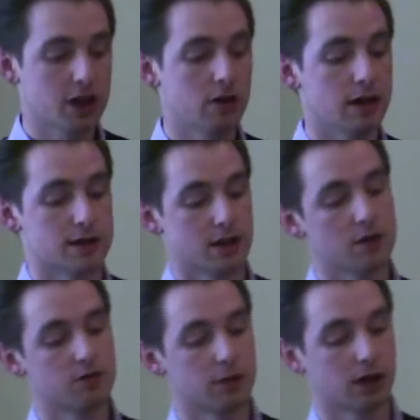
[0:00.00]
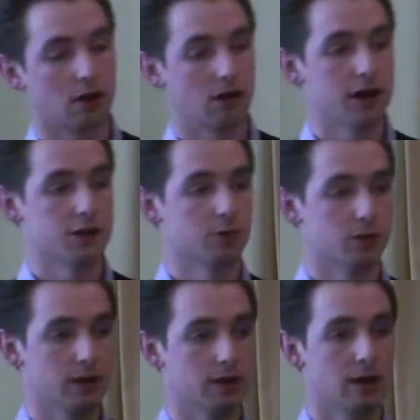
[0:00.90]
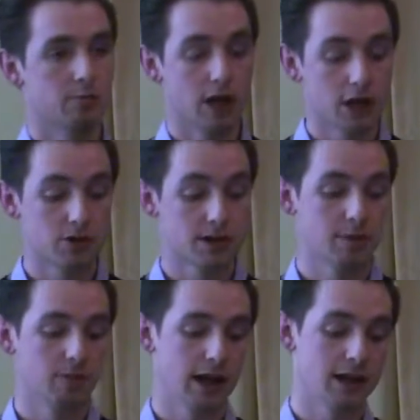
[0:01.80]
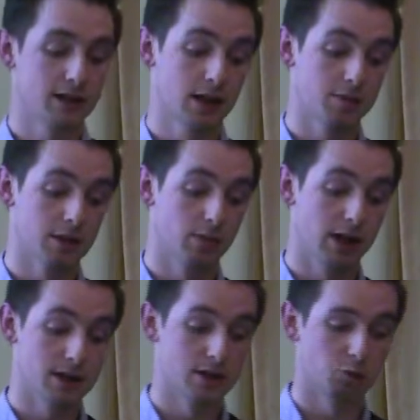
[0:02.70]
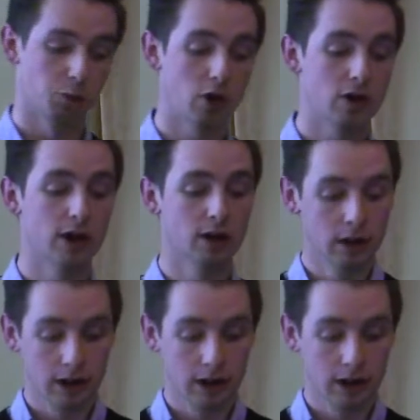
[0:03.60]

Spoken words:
generally, aside from the correlation between major assembly landscapes and places of burial